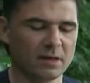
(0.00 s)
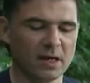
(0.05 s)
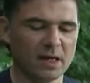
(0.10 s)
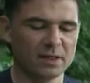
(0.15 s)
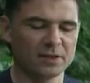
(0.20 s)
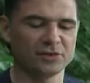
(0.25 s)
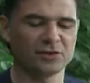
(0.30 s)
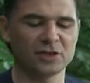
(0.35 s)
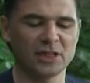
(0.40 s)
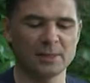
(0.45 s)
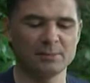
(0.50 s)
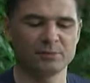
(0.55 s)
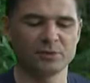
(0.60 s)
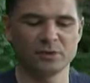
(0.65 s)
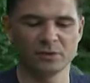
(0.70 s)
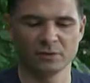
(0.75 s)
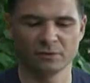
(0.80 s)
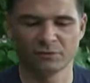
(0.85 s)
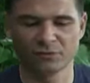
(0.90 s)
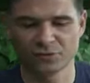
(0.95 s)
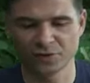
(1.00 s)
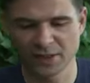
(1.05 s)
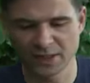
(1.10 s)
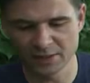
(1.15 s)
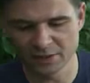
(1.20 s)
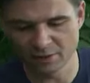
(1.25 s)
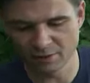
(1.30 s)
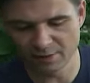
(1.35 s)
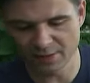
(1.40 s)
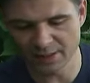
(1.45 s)
other shapes that you've
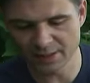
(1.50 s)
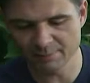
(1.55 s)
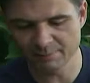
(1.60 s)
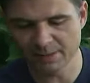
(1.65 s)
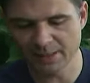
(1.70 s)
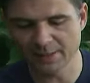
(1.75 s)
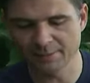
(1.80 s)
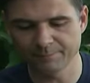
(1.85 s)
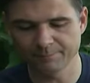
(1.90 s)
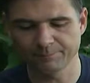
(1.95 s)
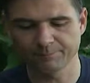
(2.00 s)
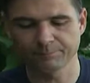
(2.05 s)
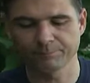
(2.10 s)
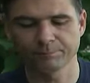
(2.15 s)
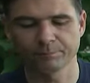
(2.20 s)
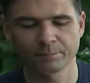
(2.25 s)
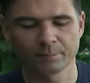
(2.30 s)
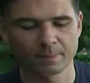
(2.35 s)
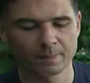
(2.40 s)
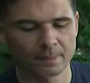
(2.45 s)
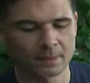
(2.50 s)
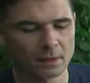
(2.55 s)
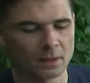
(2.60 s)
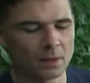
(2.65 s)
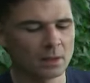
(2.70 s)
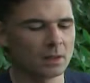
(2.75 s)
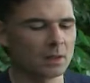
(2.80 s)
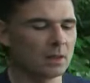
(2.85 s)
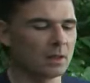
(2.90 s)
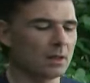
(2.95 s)
seen, you think about,
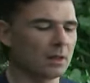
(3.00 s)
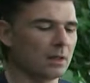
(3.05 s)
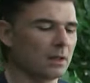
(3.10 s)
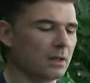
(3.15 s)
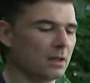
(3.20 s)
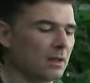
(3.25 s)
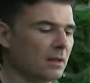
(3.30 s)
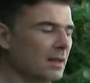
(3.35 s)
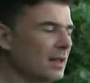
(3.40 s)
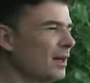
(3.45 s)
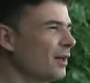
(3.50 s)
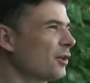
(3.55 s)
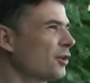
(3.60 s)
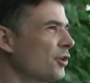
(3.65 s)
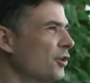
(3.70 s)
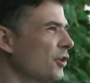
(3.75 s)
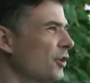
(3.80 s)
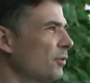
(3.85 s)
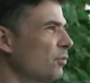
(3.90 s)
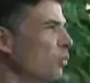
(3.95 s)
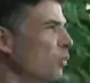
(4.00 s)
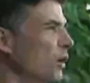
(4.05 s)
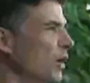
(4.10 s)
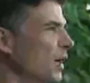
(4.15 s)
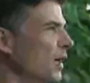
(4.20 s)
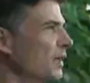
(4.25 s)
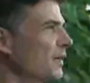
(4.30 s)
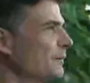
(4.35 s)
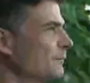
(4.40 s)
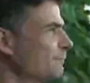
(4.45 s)
that could
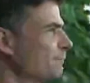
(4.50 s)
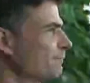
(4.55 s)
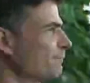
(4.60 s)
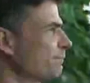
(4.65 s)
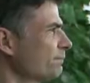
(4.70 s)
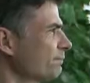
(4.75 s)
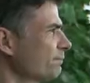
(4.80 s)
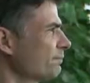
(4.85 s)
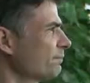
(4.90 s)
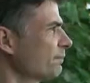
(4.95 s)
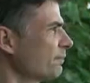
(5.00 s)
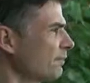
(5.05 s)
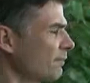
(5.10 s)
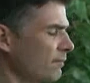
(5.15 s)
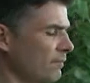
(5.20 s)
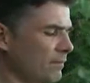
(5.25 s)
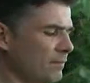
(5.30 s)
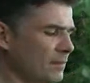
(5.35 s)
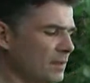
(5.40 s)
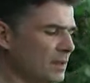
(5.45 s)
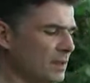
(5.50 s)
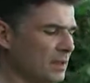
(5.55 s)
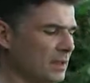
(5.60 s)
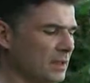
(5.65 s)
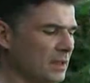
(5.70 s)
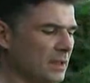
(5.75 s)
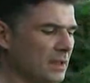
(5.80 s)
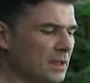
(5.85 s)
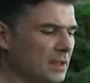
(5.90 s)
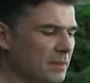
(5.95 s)
work.
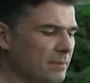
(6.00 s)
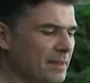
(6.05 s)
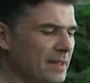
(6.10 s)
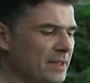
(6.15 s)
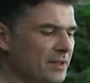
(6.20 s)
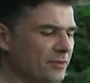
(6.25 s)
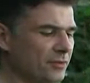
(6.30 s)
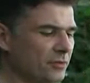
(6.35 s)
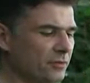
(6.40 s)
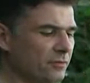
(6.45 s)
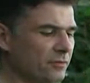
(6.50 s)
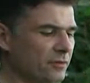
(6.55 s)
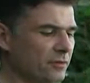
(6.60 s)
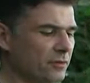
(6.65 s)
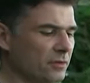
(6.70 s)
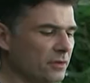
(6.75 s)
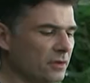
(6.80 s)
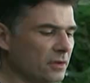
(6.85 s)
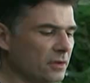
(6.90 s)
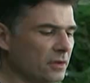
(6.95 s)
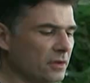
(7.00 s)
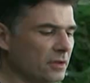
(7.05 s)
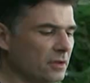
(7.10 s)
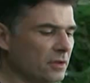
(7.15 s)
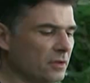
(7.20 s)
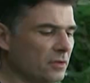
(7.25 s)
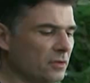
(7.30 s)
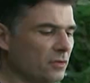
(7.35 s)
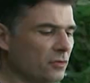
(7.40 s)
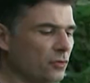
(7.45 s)
And I'm going to make a sort of
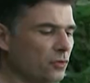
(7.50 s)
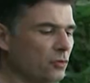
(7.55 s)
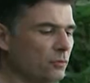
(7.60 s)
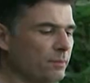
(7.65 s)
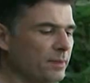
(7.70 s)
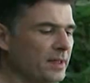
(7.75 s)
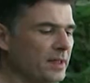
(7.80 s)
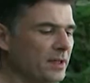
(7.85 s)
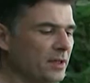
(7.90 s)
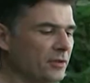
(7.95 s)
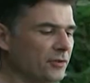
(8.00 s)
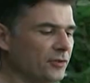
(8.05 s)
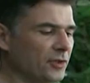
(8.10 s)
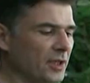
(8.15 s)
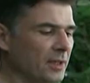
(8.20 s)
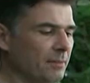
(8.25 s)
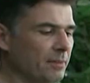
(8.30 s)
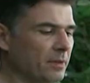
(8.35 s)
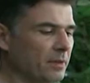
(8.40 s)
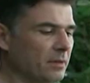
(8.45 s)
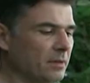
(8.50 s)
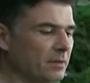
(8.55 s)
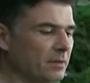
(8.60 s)
torpedo shape.